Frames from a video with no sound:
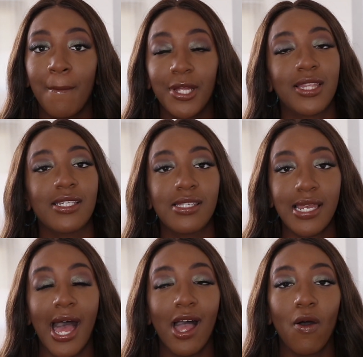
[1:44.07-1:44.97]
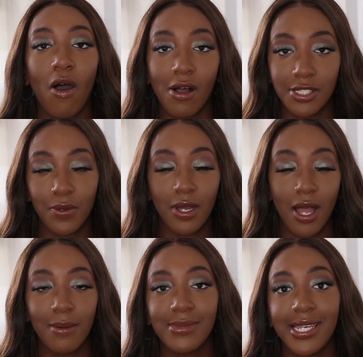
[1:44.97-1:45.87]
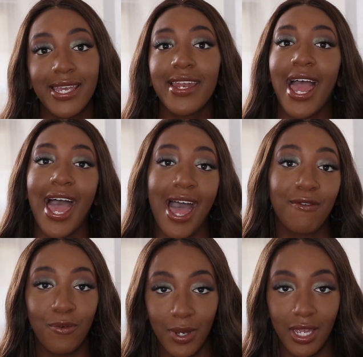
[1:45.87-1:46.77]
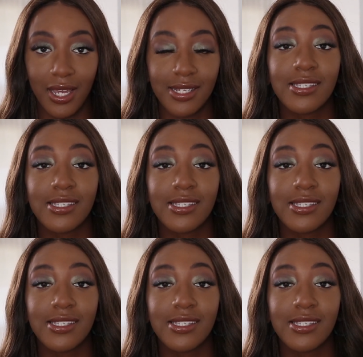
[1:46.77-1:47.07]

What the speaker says: but the style also comes in a half wig.